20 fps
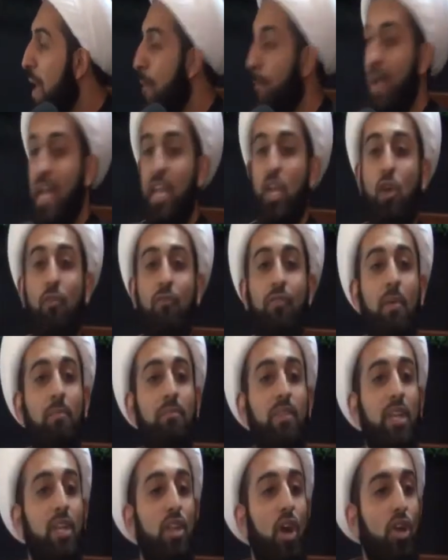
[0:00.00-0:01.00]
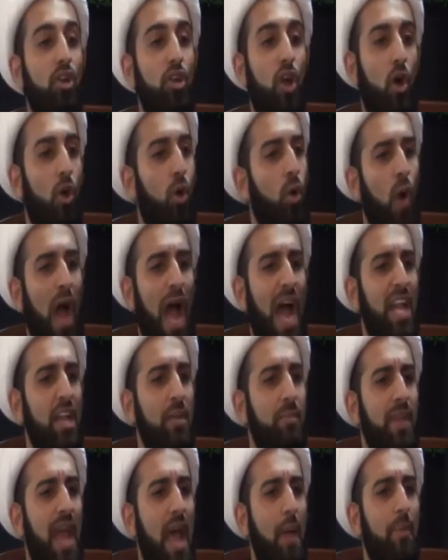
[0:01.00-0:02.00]
Many of them did not know who Ali
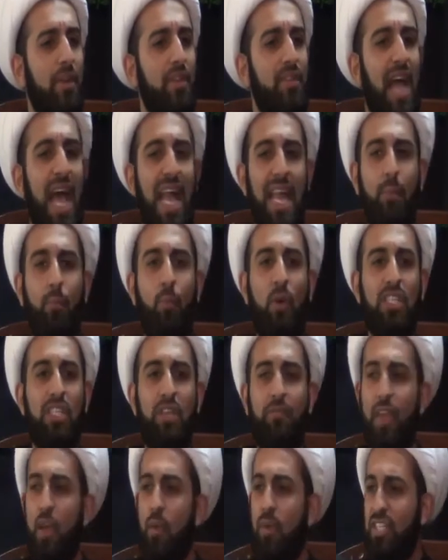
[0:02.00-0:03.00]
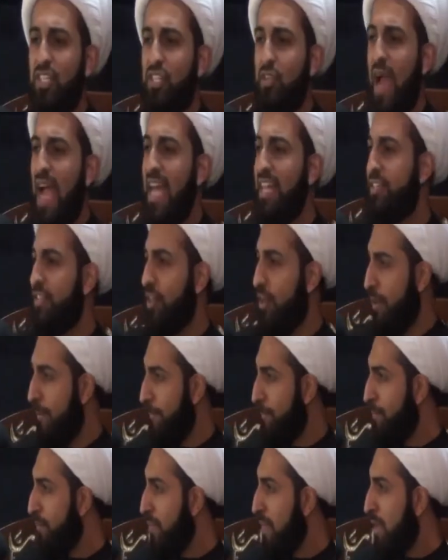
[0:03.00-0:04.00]
ibn Abi Talib was if he was to enter.